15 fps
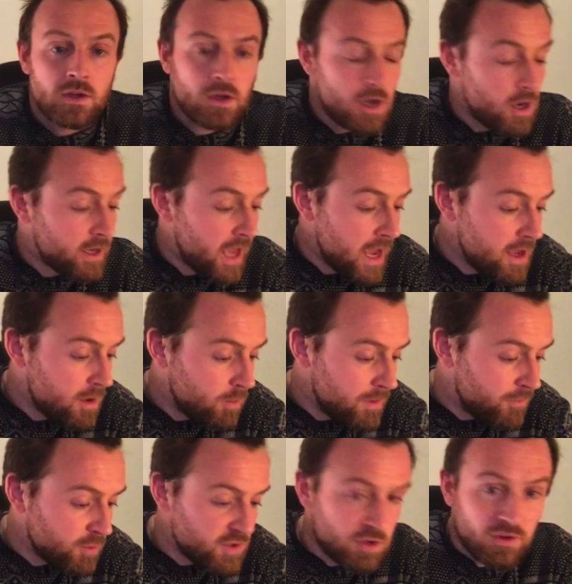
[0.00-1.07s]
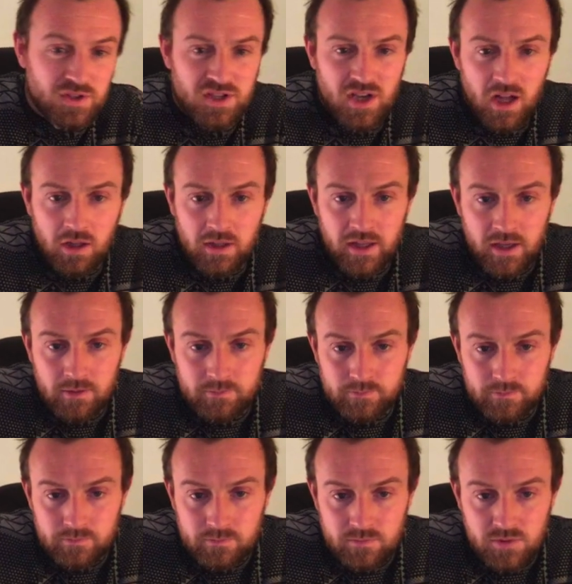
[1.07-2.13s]
Okay, we've also got the skull here,
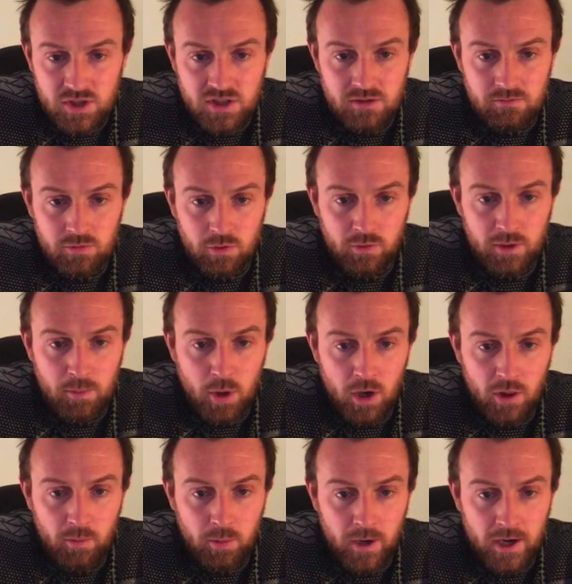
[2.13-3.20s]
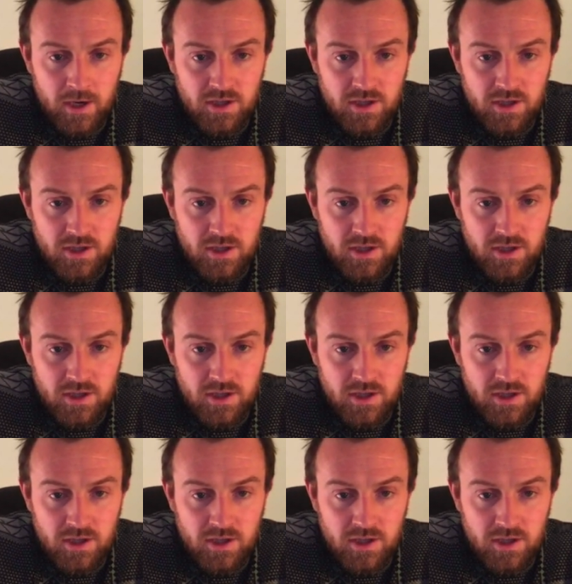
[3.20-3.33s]
just not really part of the brain,